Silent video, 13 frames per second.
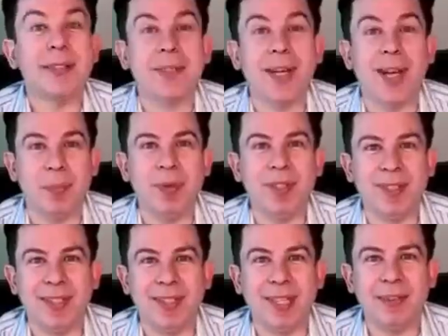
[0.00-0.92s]
to happen
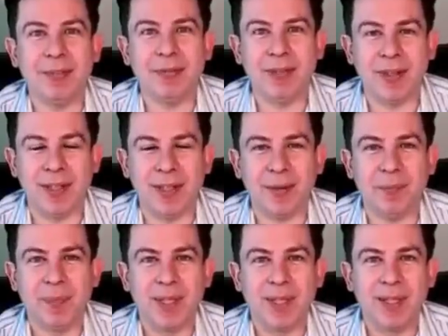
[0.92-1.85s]
if uh,
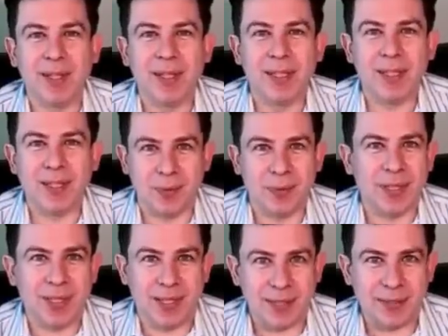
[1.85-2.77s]
you know,
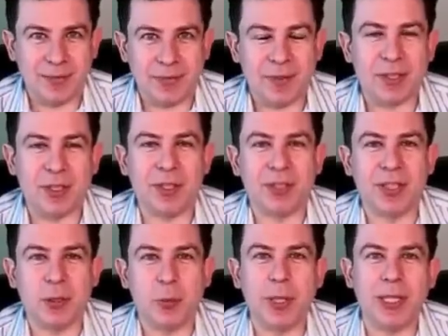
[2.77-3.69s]
like if it's a
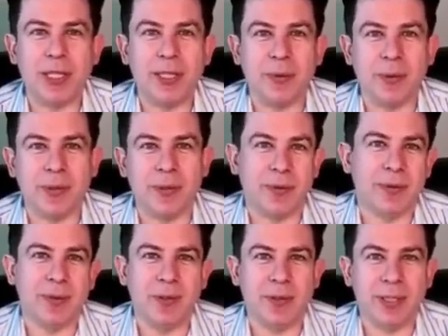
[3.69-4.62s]
nursing queen or
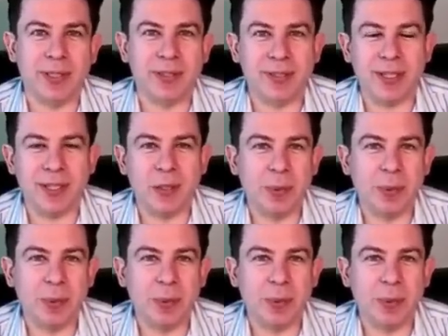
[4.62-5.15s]
in the right cycle.